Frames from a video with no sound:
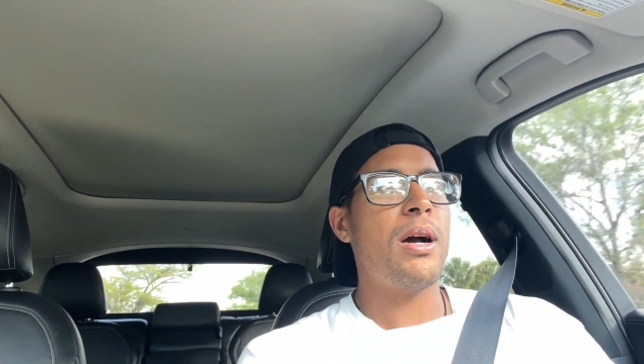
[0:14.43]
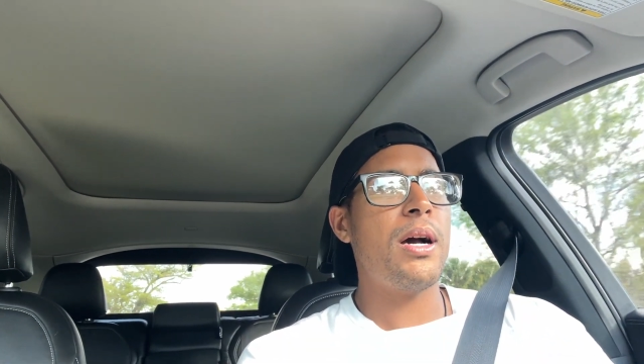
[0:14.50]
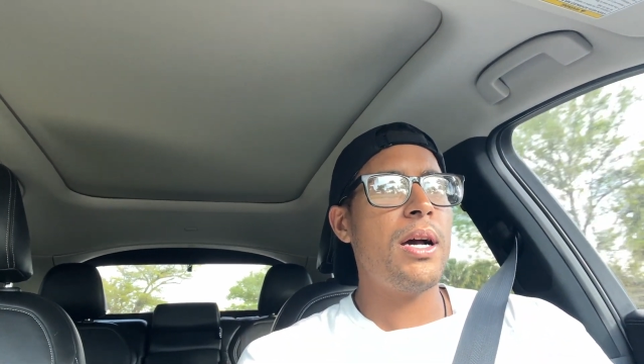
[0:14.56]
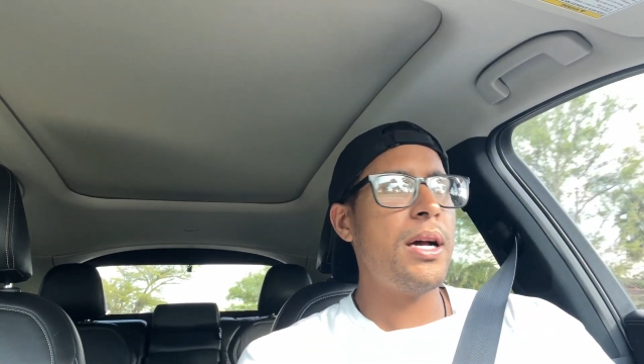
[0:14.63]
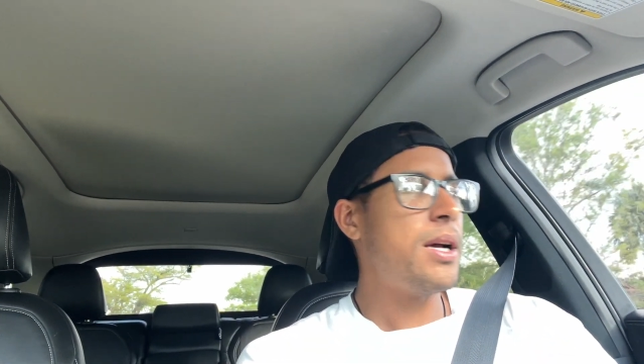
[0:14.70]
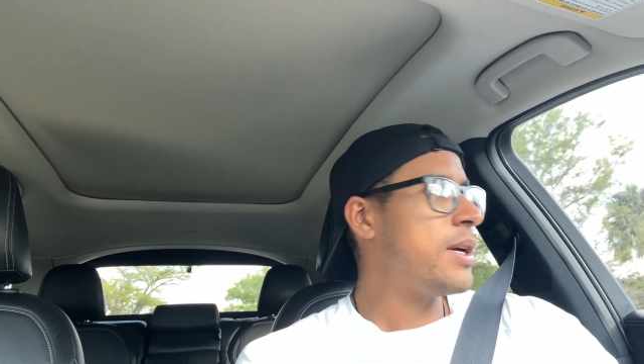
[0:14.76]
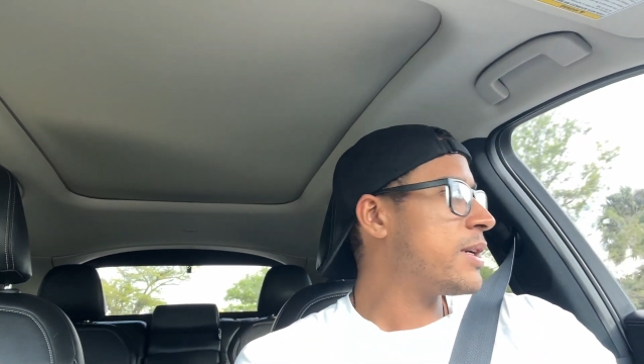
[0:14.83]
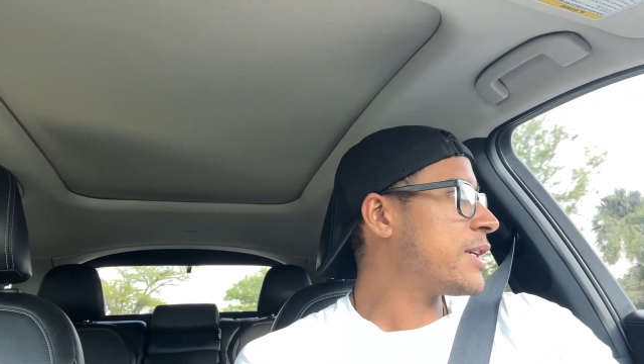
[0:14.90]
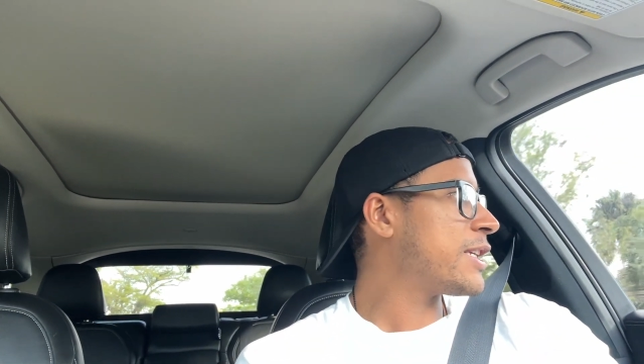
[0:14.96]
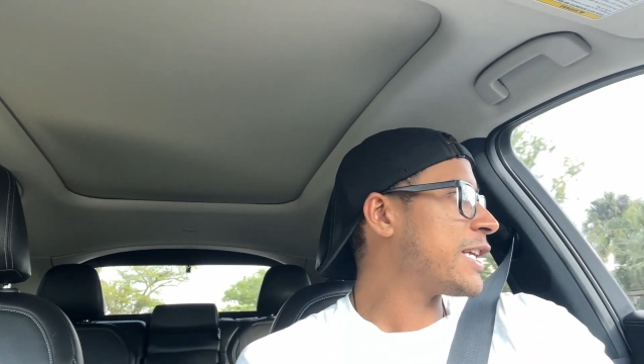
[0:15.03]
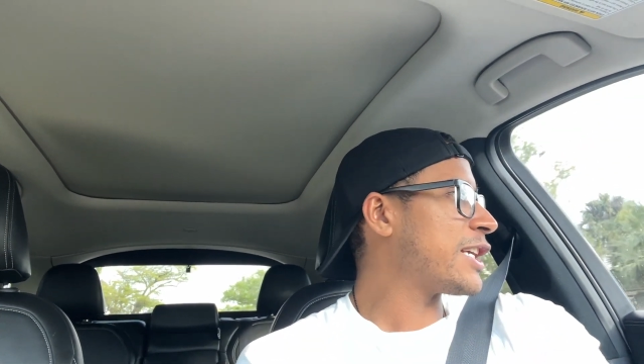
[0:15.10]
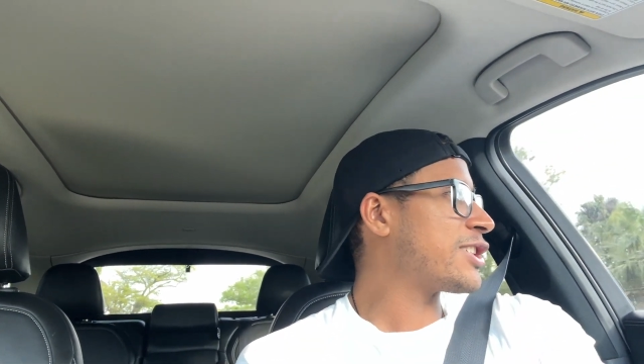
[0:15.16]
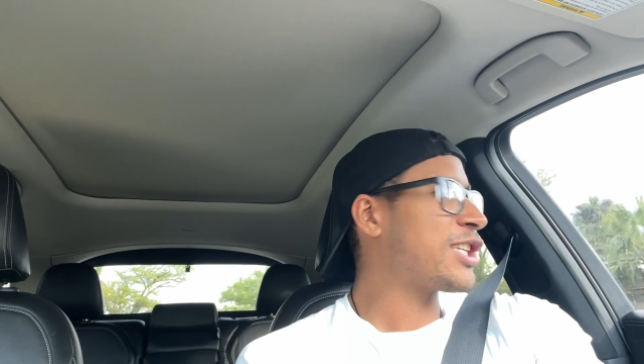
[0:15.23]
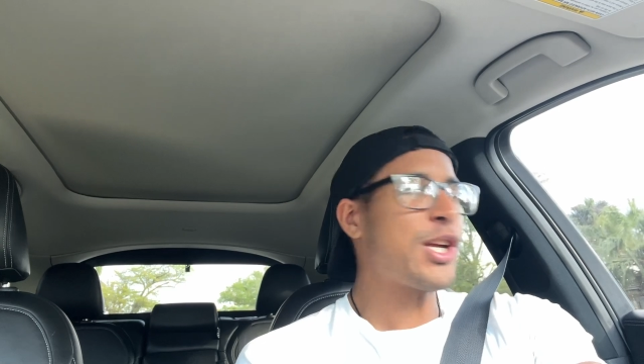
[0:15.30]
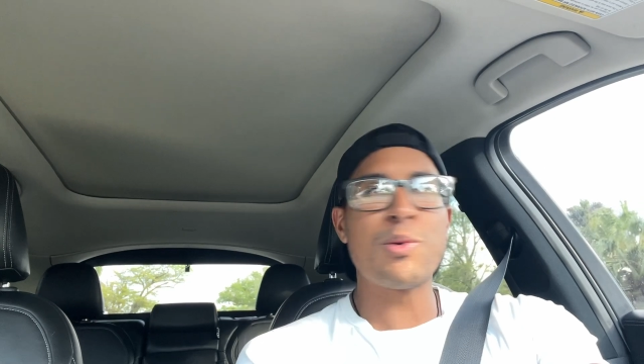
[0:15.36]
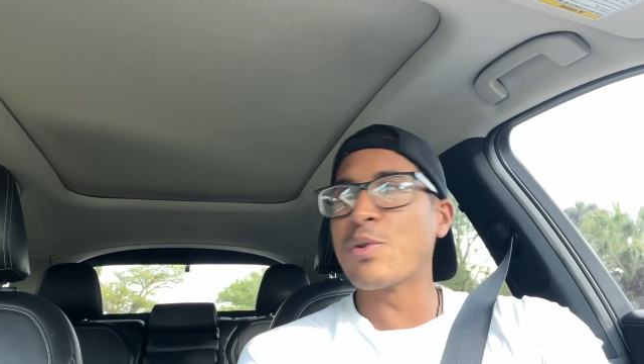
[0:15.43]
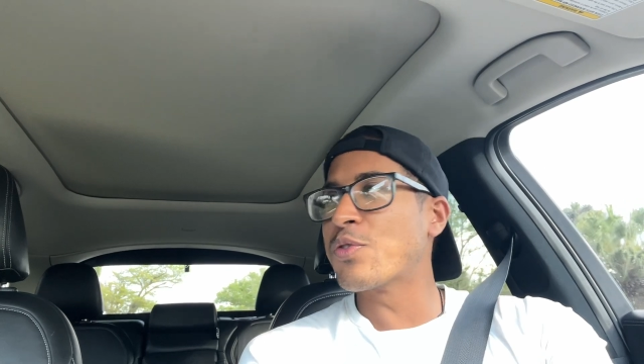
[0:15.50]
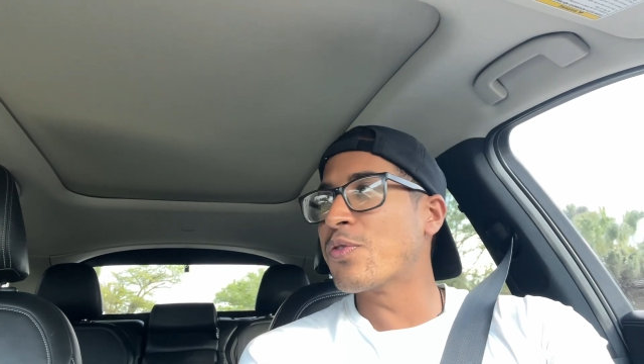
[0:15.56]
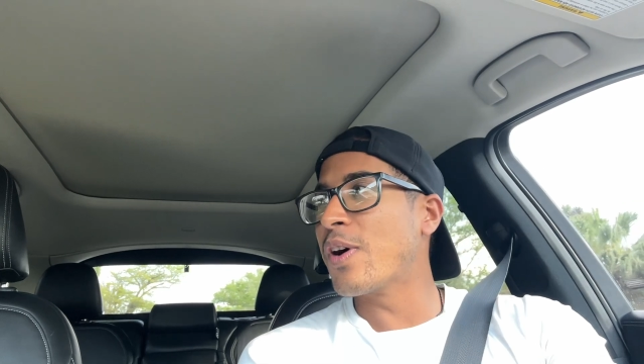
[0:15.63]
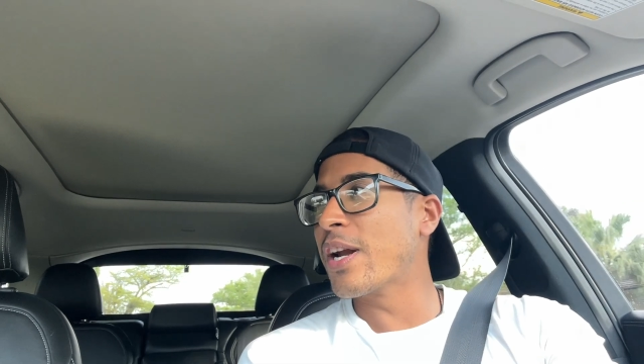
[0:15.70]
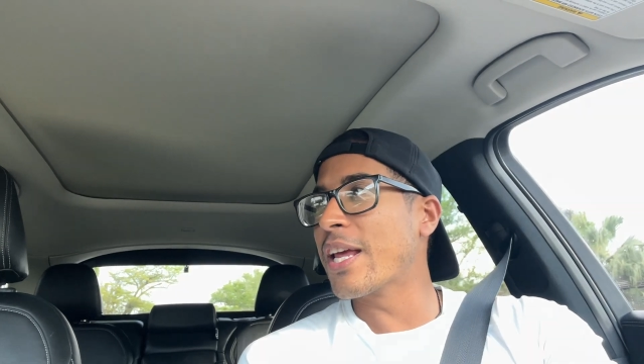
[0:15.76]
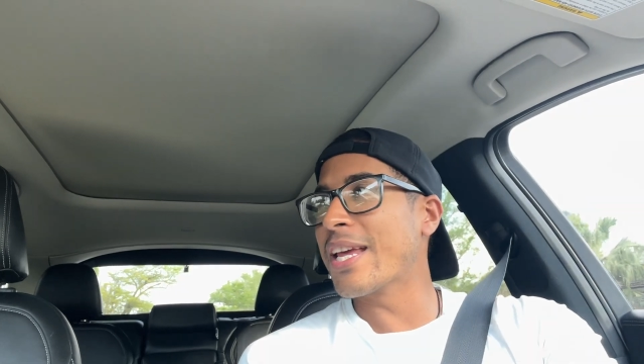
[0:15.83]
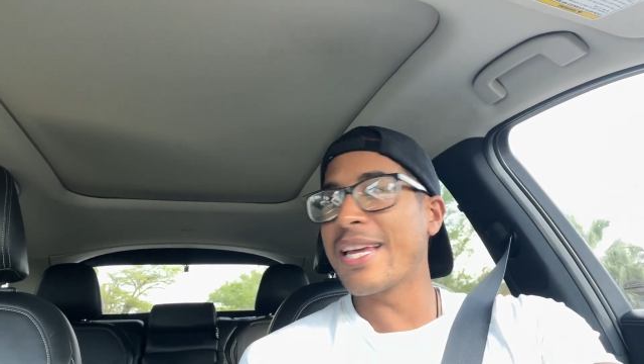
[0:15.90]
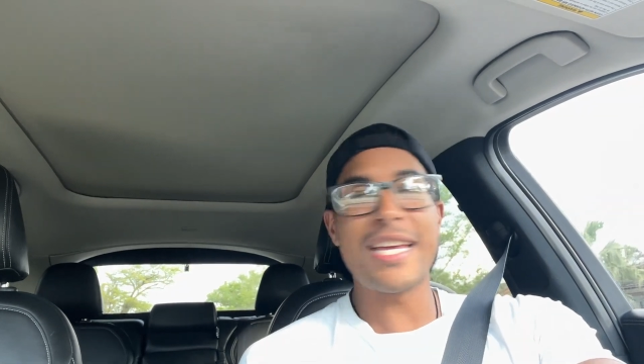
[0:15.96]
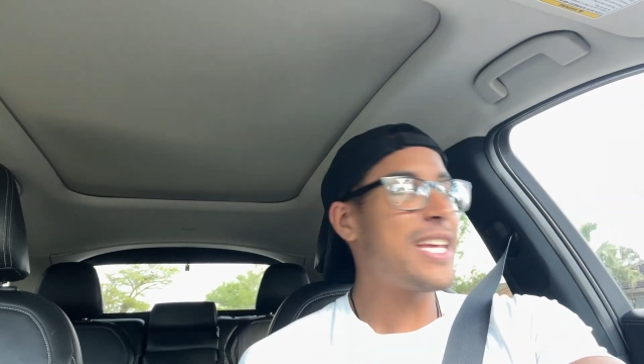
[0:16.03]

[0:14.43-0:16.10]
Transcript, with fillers: uh, yesterday was funny.